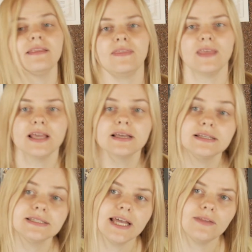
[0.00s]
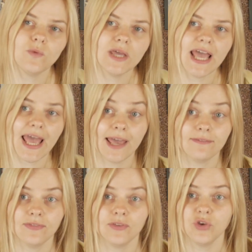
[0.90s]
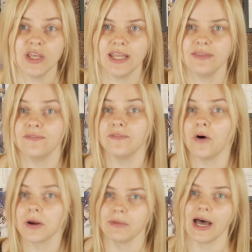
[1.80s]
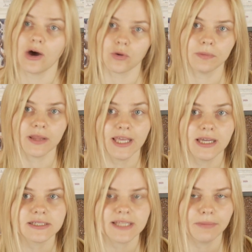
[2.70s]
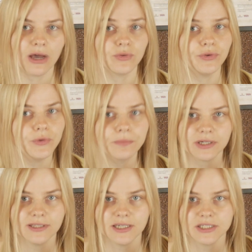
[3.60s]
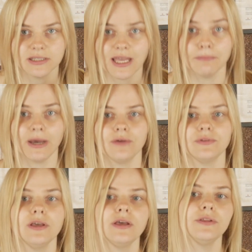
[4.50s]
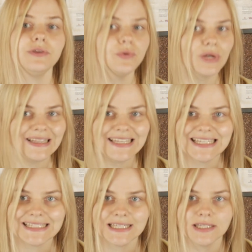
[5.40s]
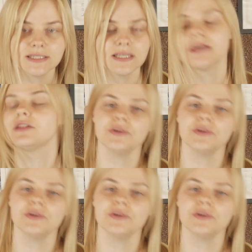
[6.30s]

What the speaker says: The thing is that we have to inform our players about new production, about new releases,